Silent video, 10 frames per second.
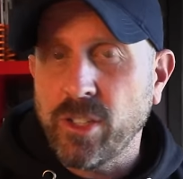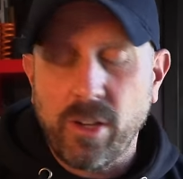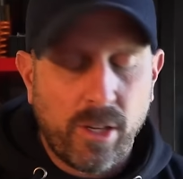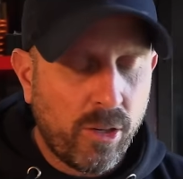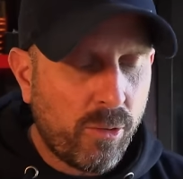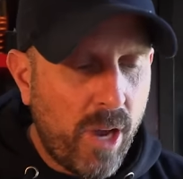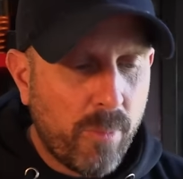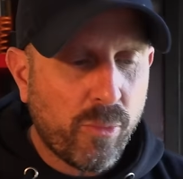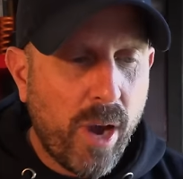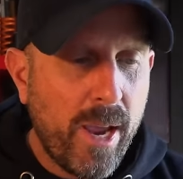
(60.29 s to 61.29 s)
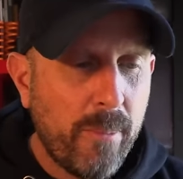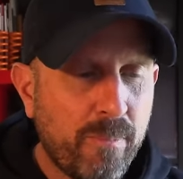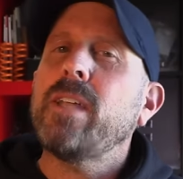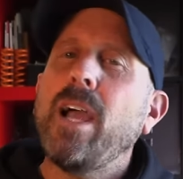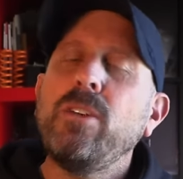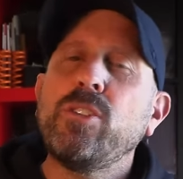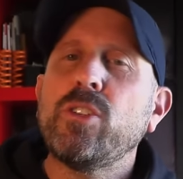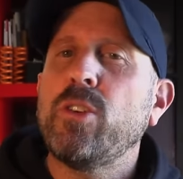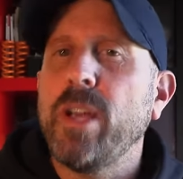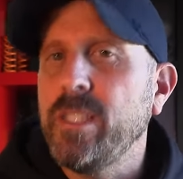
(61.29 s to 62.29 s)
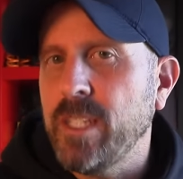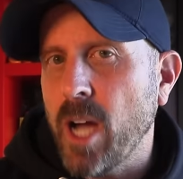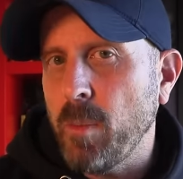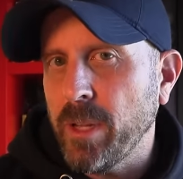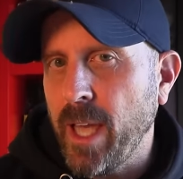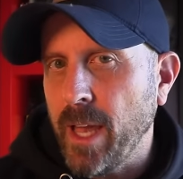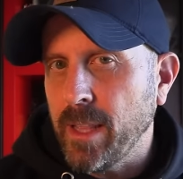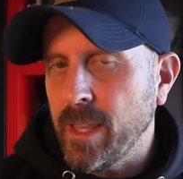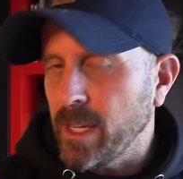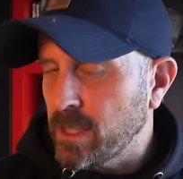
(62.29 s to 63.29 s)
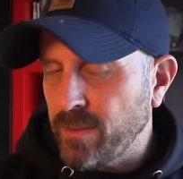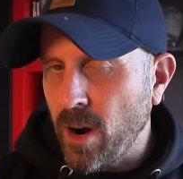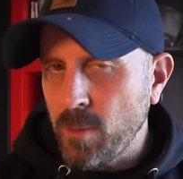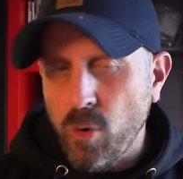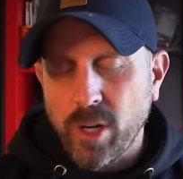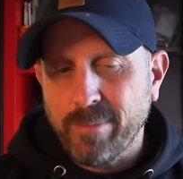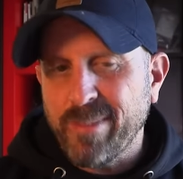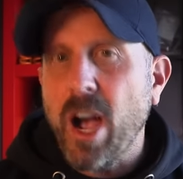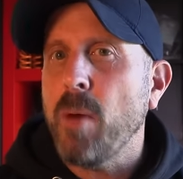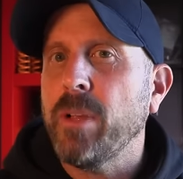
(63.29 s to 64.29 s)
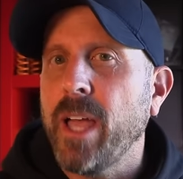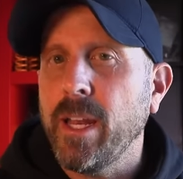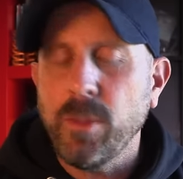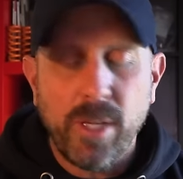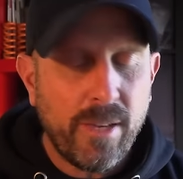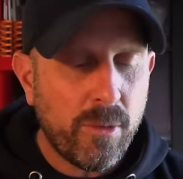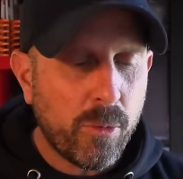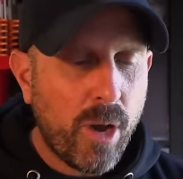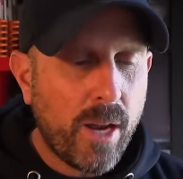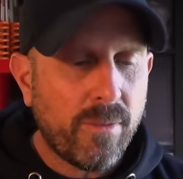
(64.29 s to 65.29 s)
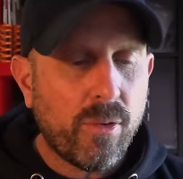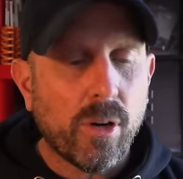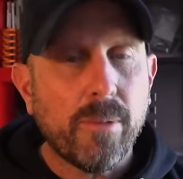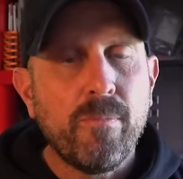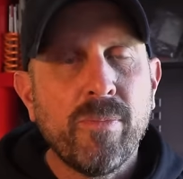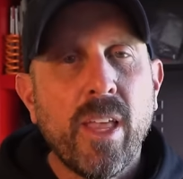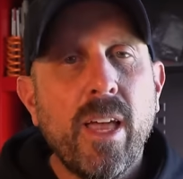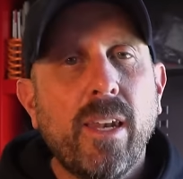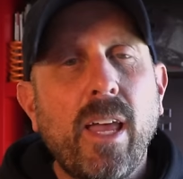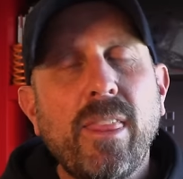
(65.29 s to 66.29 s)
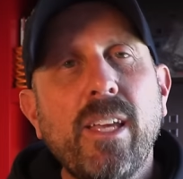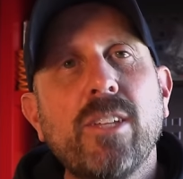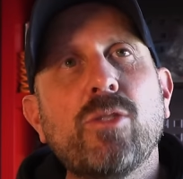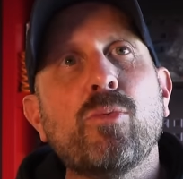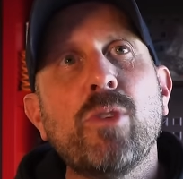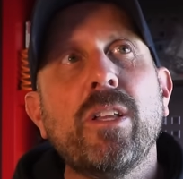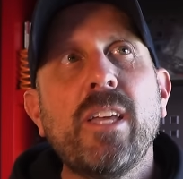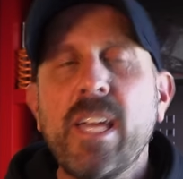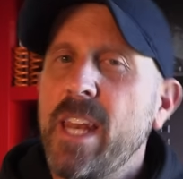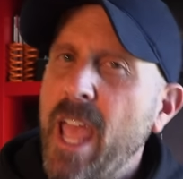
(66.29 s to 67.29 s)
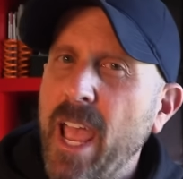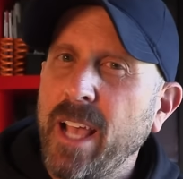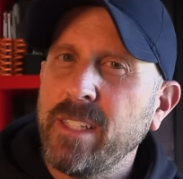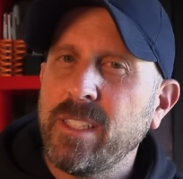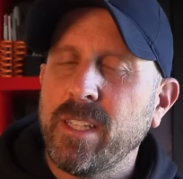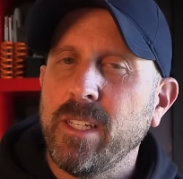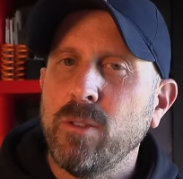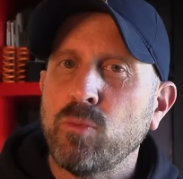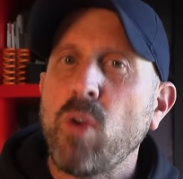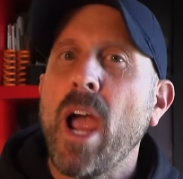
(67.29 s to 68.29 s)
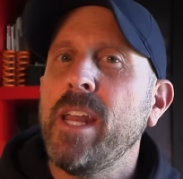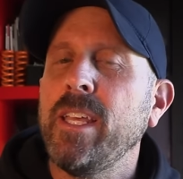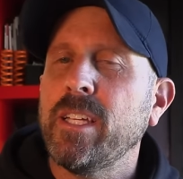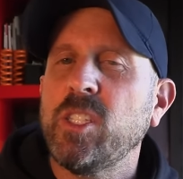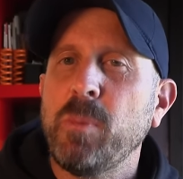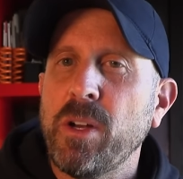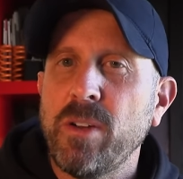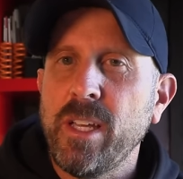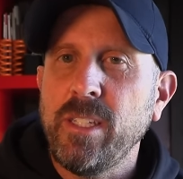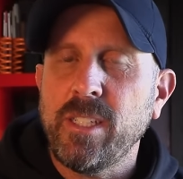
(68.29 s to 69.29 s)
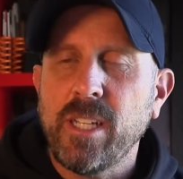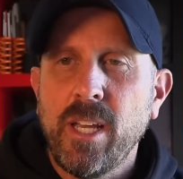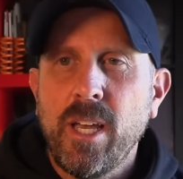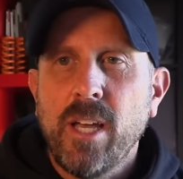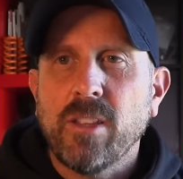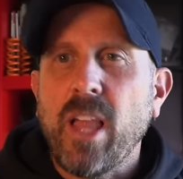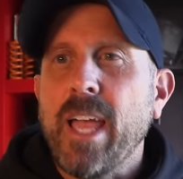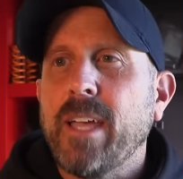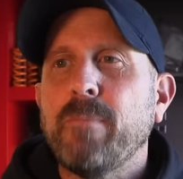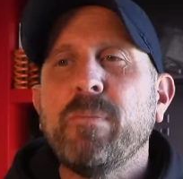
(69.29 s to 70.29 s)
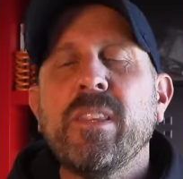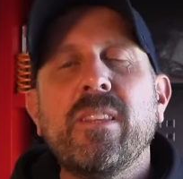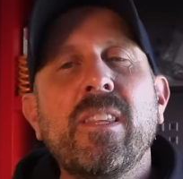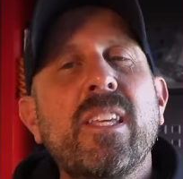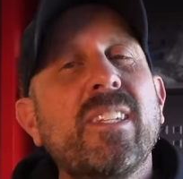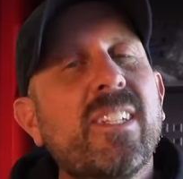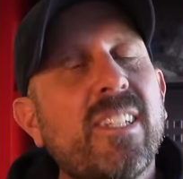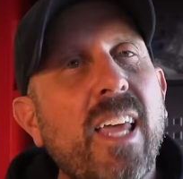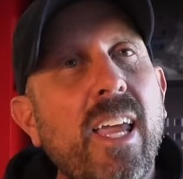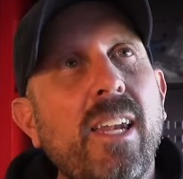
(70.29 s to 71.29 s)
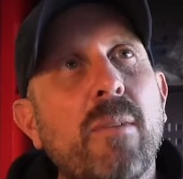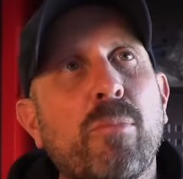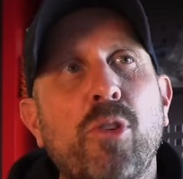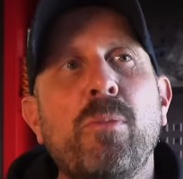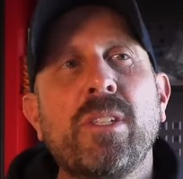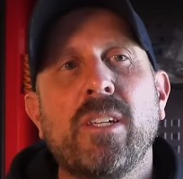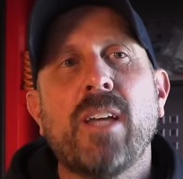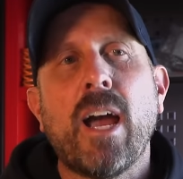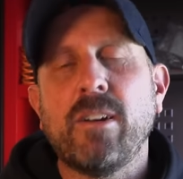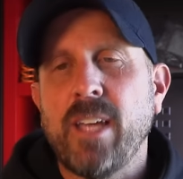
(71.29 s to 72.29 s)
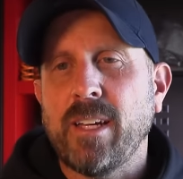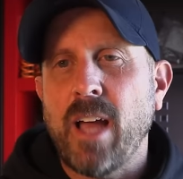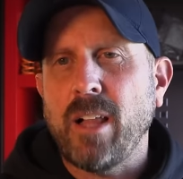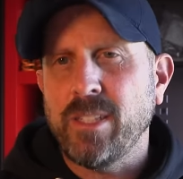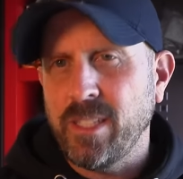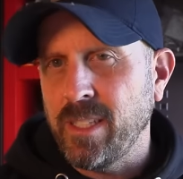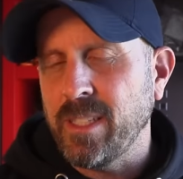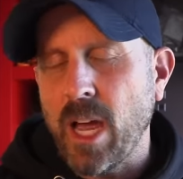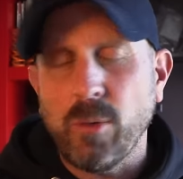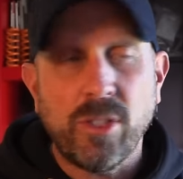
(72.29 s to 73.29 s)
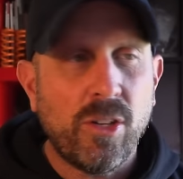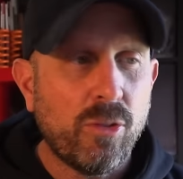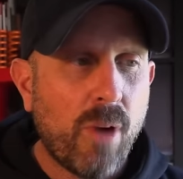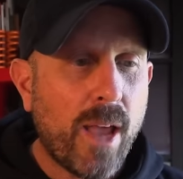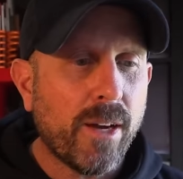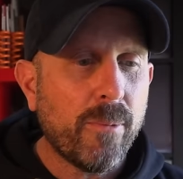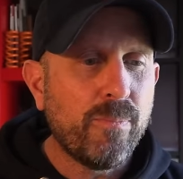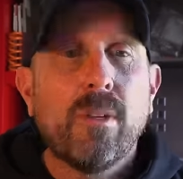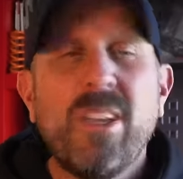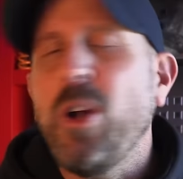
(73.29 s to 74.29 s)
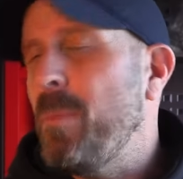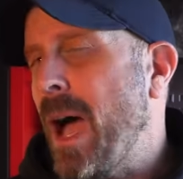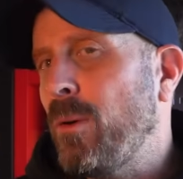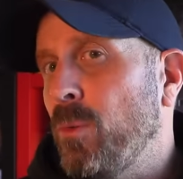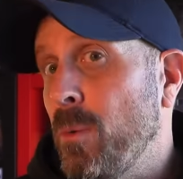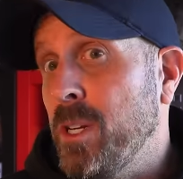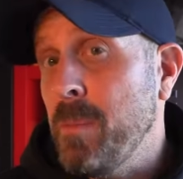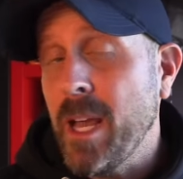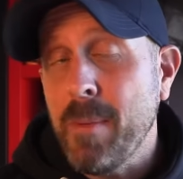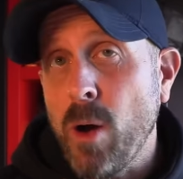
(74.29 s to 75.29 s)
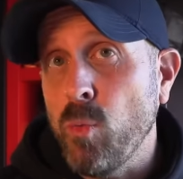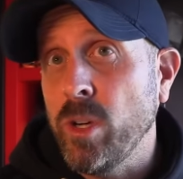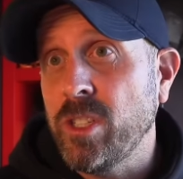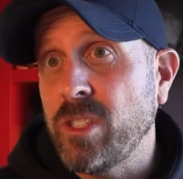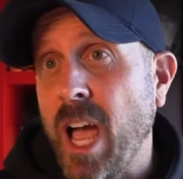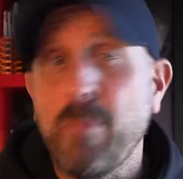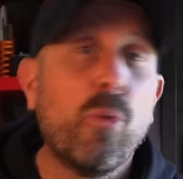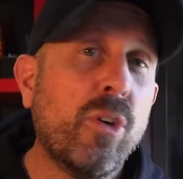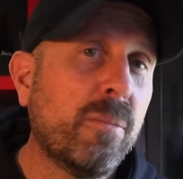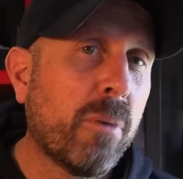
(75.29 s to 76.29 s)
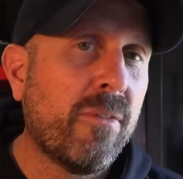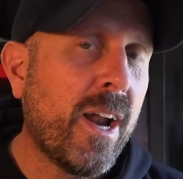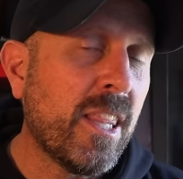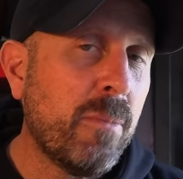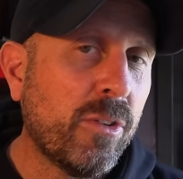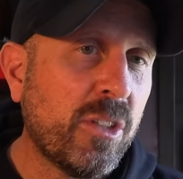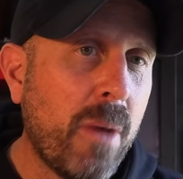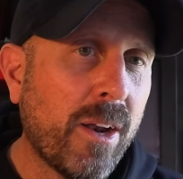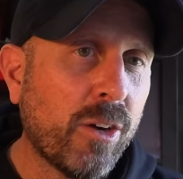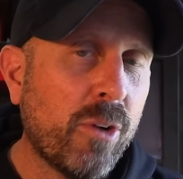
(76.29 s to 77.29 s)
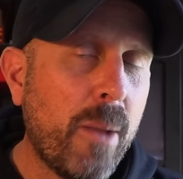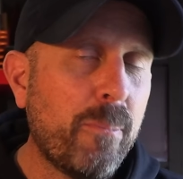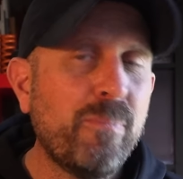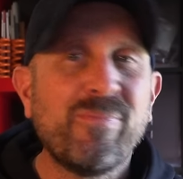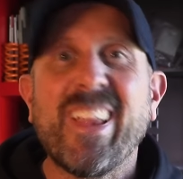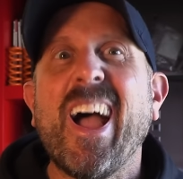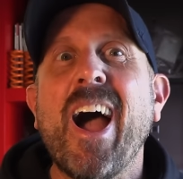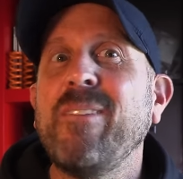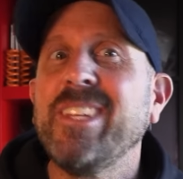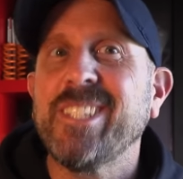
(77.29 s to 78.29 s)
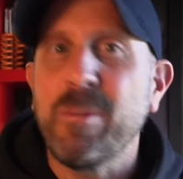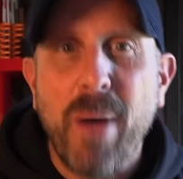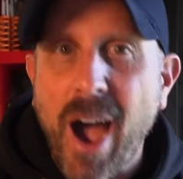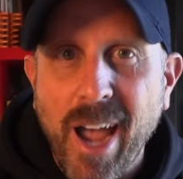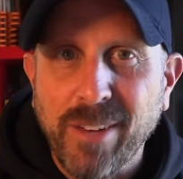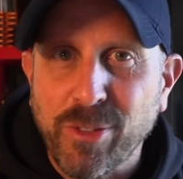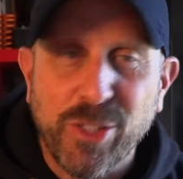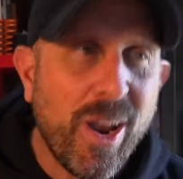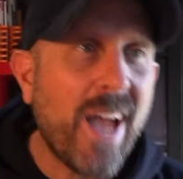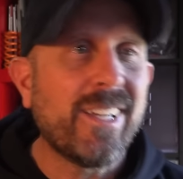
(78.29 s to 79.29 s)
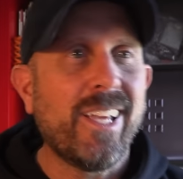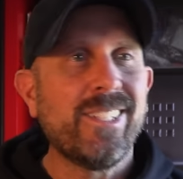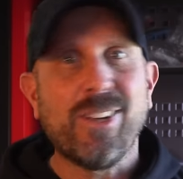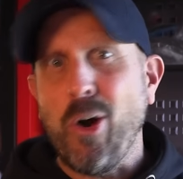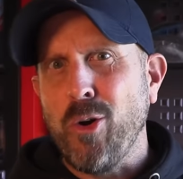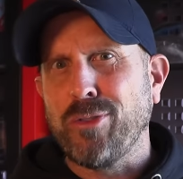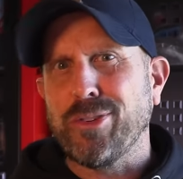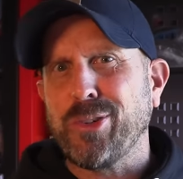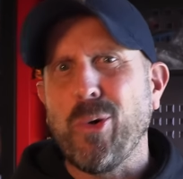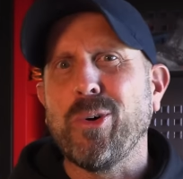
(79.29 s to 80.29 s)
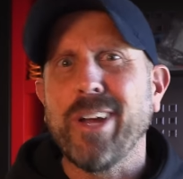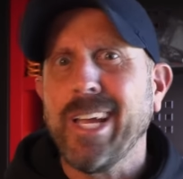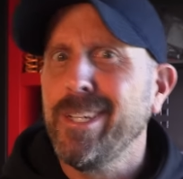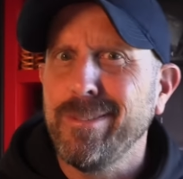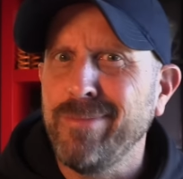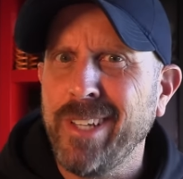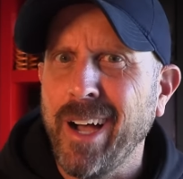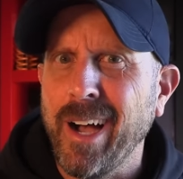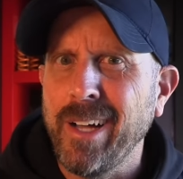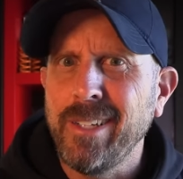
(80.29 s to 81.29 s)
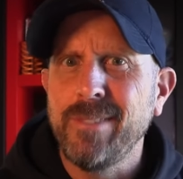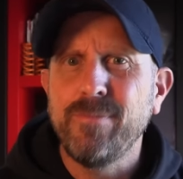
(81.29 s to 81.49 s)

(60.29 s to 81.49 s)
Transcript: are going to grip, right? Tires are crazy complicated things, far more complicated than we give them credit for. And nothing has really enhanced the riding experience like the insane improvements in tire technology since I was a new rider. You know, back when we would debate about which type of wood provided the most amount of grip. Obviously pine for track days and oak for touring, duh.